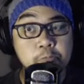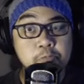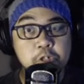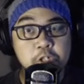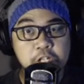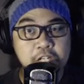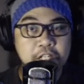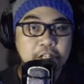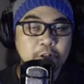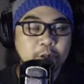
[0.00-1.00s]

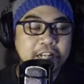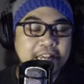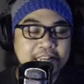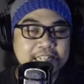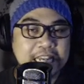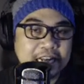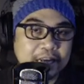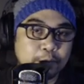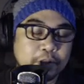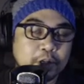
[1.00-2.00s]
She already has healing
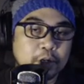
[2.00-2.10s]
with her.